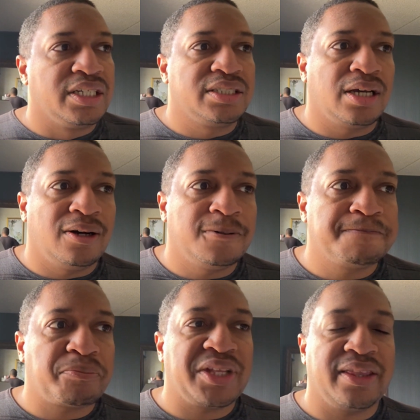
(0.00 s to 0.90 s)
So
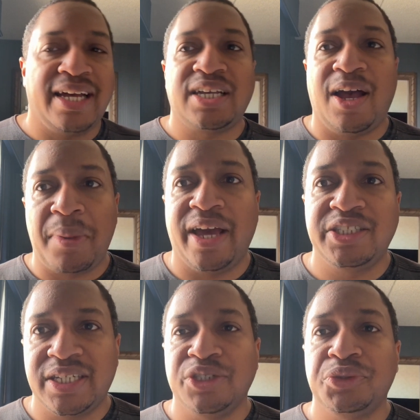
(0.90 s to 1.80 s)
that's how my
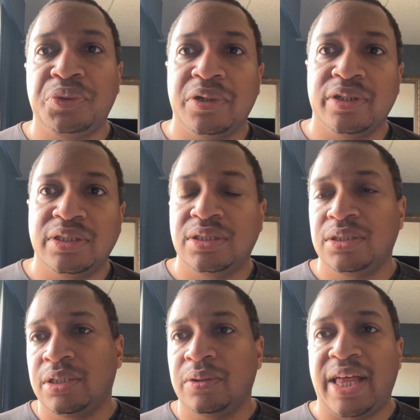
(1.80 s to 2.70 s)
schedule works.
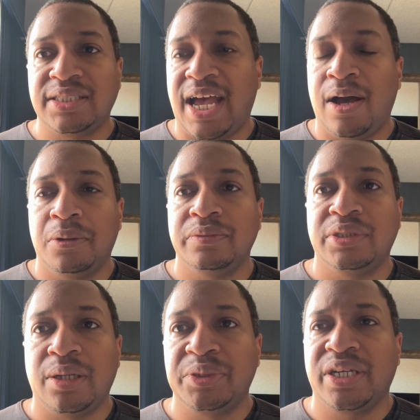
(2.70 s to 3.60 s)
You know, that's how
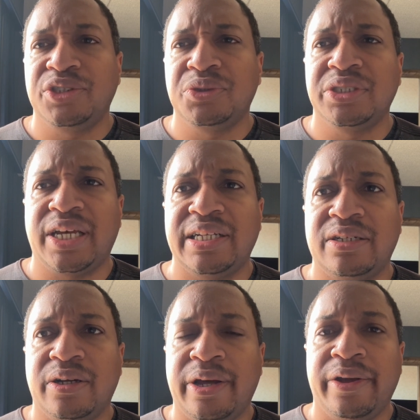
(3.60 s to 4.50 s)
some schedules at
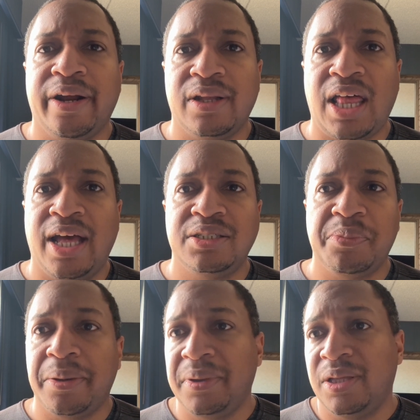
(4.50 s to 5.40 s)
other airlines
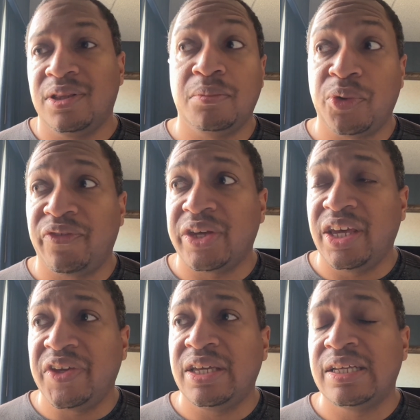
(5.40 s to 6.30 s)
might be a little more
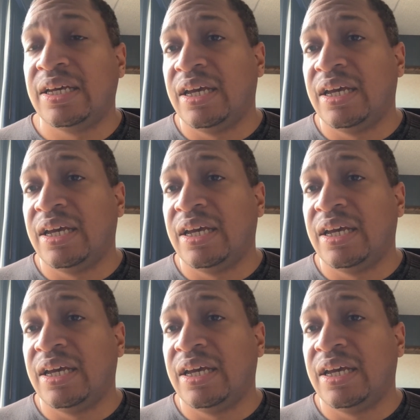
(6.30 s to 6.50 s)
forgiving.